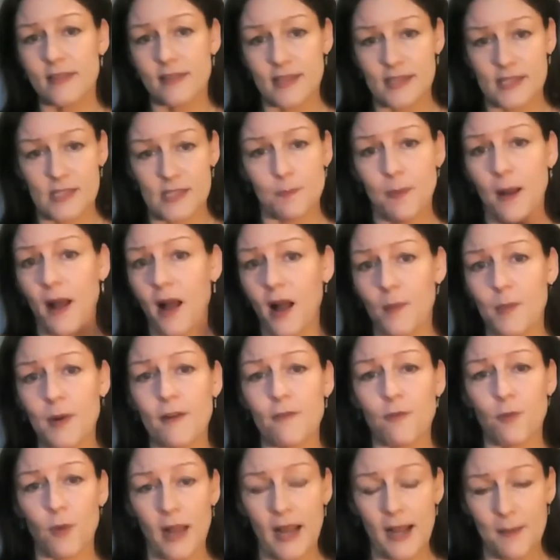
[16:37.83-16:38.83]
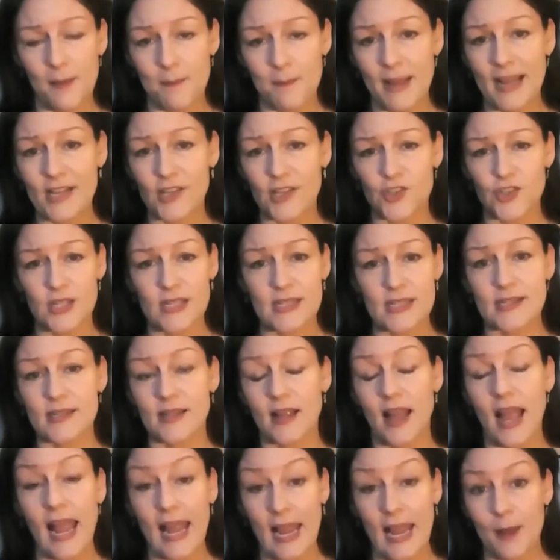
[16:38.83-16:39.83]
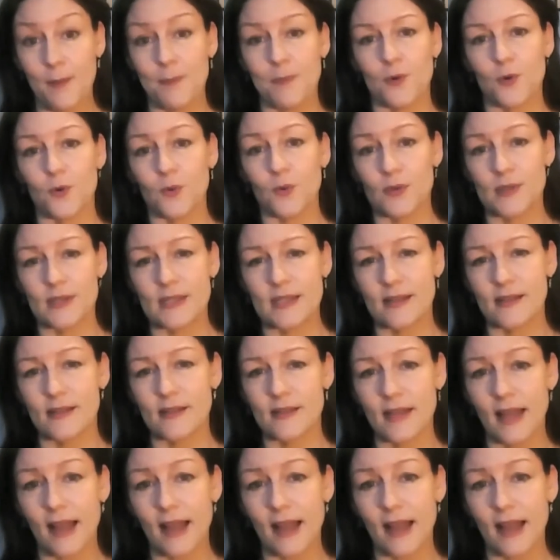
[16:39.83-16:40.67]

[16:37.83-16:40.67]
the Department of Work and Pensions able to